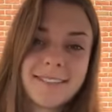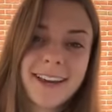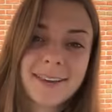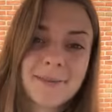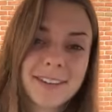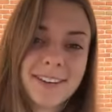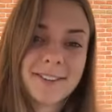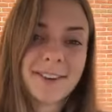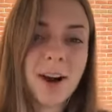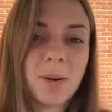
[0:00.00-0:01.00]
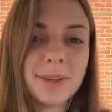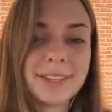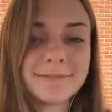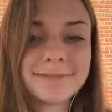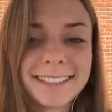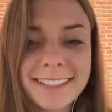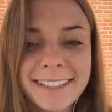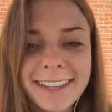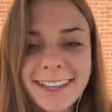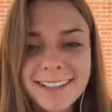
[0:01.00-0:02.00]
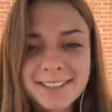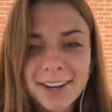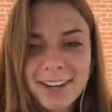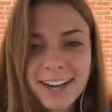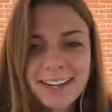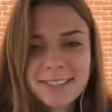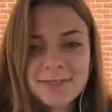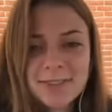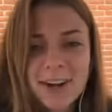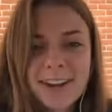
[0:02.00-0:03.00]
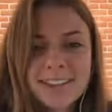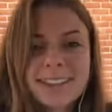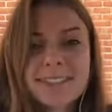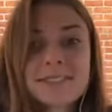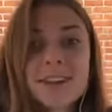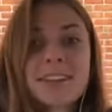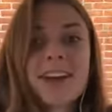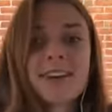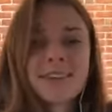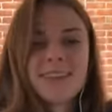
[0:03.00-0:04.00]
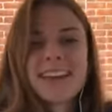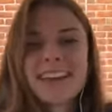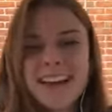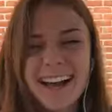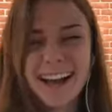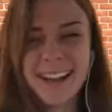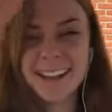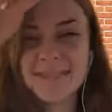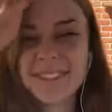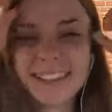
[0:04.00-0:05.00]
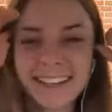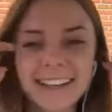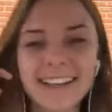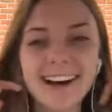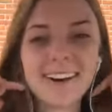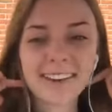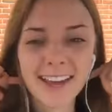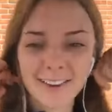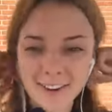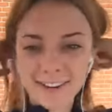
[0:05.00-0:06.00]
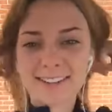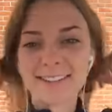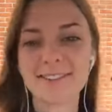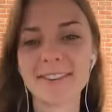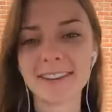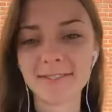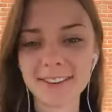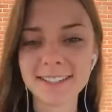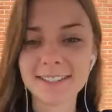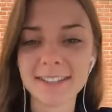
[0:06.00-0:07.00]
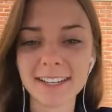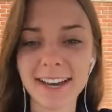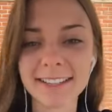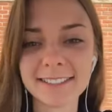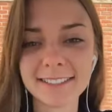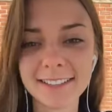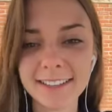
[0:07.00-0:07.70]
That could be another hobby. Sorry guys, I'm trying to like stretch out and wake up. Okay, we're gonna do it guys.